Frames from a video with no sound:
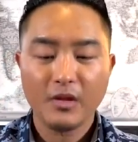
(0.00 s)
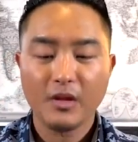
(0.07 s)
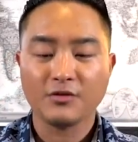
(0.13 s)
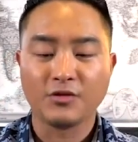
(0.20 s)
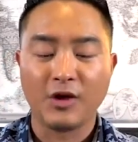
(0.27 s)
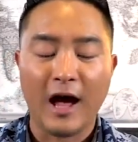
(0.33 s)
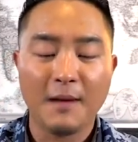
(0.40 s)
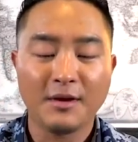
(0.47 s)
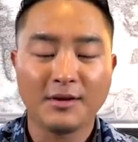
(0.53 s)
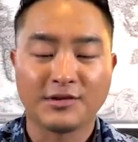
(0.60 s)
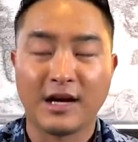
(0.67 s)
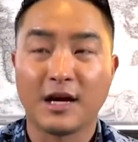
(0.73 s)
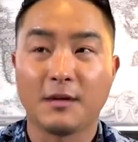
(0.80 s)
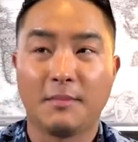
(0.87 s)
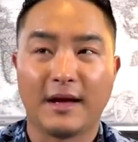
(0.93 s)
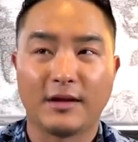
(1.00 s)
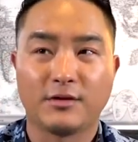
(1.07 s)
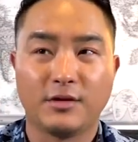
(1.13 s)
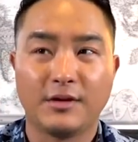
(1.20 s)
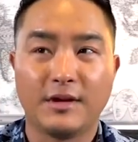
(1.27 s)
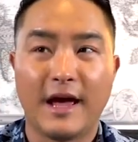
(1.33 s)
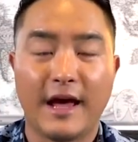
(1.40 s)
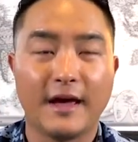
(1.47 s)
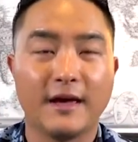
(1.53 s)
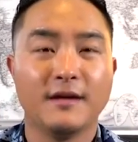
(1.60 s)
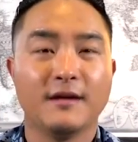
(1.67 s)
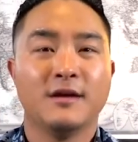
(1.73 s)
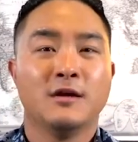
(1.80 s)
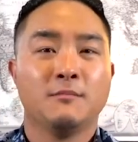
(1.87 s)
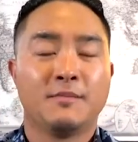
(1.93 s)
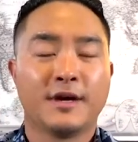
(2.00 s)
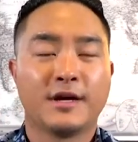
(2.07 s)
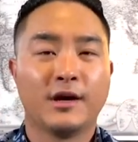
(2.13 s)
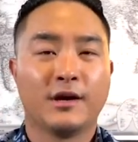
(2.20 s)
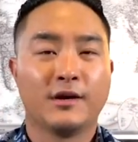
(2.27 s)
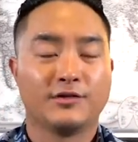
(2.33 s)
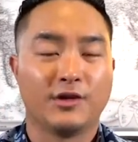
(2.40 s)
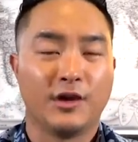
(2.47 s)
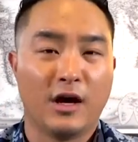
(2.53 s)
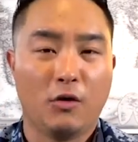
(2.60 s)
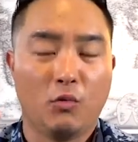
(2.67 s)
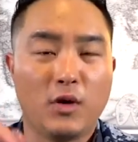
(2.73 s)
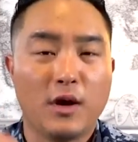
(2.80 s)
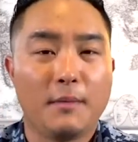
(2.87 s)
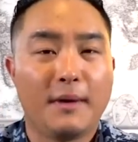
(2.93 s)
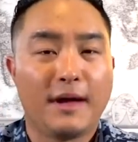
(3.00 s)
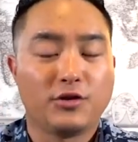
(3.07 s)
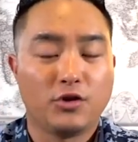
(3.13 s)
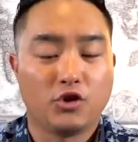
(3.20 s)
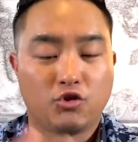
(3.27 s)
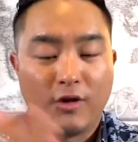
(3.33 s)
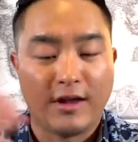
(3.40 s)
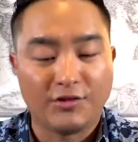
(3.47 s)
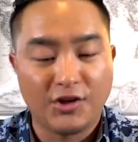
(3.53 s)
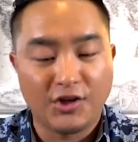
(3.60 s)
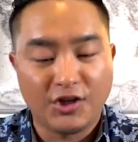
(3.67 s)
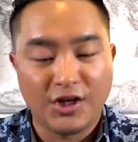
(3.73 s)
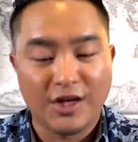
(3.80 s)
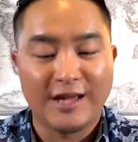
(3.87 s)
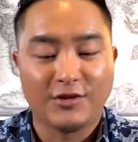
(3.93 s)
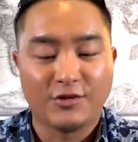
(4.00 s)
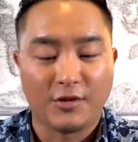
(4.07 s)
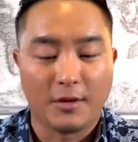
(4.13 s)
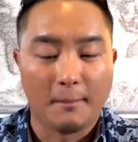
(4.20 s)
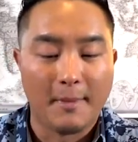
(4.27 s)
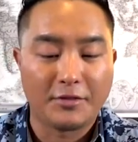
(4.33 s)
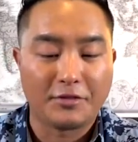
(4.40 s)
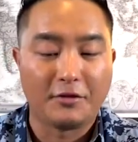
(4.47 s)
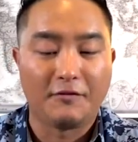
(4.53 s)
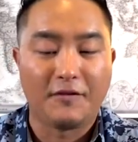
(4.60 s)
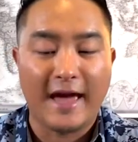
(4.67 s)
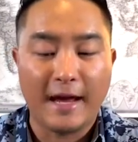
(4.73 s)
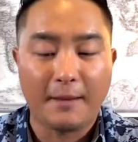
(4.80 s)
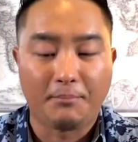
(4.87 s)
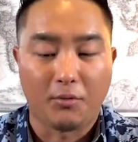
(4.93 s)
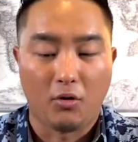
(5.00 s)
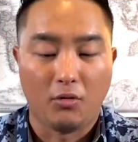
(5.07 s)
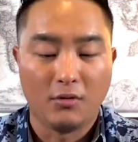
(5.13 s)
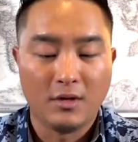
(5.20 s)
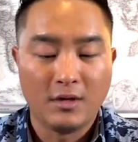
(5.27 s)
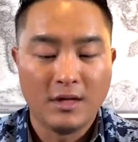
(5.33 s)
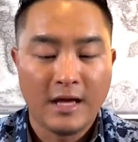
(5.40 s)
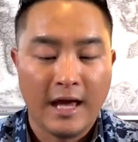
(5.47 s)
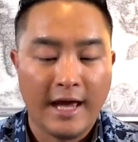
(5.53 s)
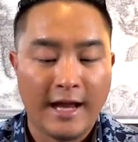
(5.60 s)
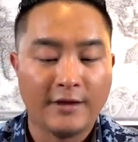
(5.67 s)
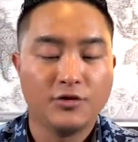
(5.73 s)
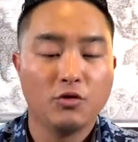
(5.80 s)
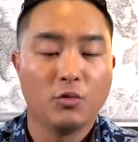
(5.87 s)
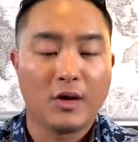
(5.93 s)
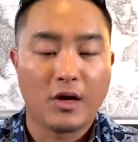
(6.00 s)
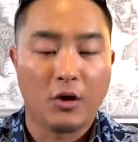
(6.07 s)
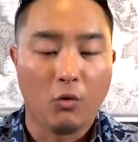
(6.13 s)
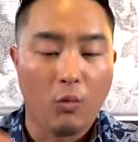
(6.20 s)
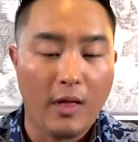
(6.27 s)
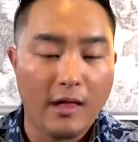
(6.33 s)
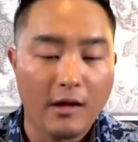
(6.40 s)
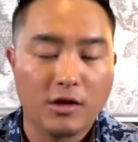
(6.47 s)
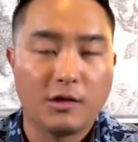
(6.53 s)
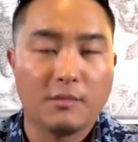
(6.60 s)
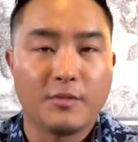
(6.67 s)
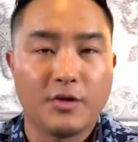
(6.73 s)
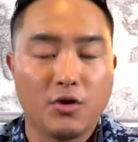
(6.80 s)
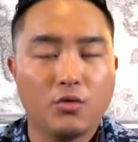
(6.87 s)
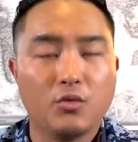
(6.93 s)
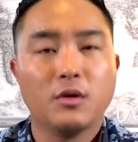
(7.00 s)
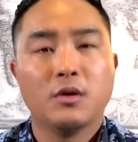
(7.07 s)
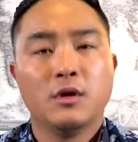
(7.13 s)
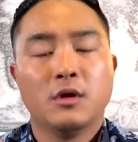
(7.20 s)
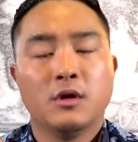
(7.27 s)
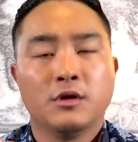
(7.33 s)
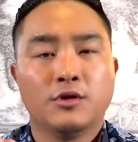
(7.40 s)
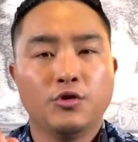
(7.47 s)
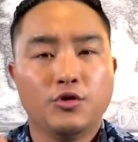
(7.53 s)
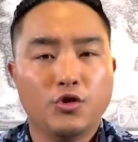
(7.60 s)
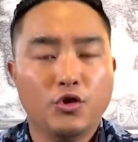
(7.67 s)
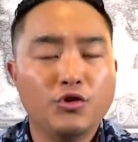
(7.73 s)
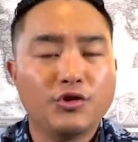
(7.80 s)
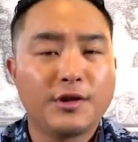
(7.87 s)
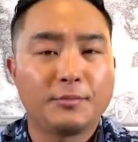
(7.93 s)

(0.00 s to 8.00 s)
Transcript: So I'm excited about today because uh, we're about to transition into the month of April. And I do want to welcome you to do